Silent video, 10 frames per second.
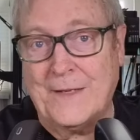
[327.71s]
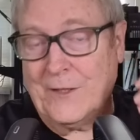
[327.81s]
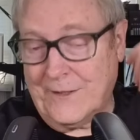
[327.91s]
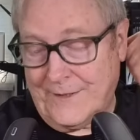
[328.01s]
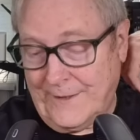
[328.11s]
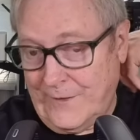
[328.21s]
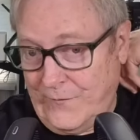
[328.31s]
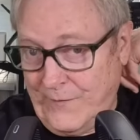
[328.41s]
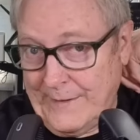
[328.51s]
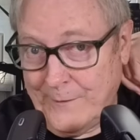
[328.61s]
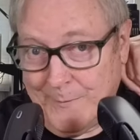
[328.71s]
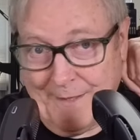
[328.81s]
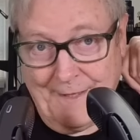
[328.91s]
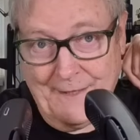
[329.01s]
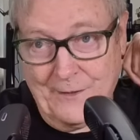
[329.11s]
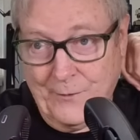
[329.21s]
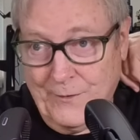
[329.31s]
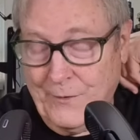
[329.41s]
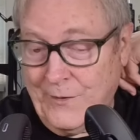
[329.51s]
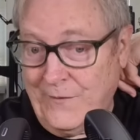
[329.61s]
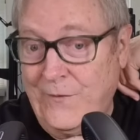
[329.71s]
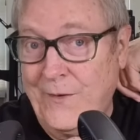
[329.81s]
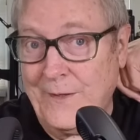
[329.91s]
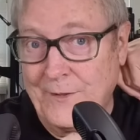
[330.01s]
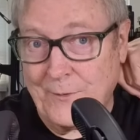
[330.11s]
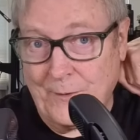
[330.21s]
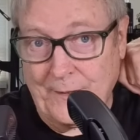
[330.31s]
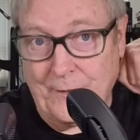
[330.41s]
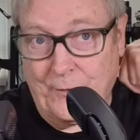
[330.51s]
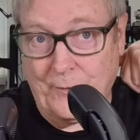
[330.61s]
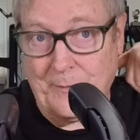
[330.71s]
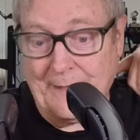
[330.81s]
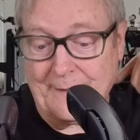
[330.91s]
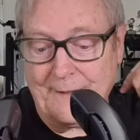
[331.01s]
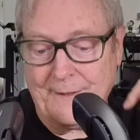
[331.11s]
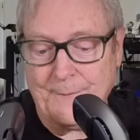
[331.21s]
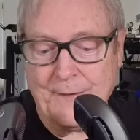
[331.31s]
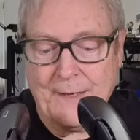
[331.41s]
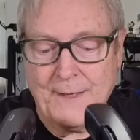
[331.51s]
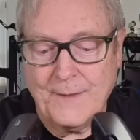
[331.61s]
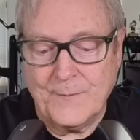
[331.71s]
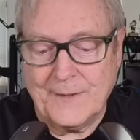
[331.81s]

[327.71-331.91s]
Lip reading: And you can stick your finger behind you and you can feel it's really cold back there.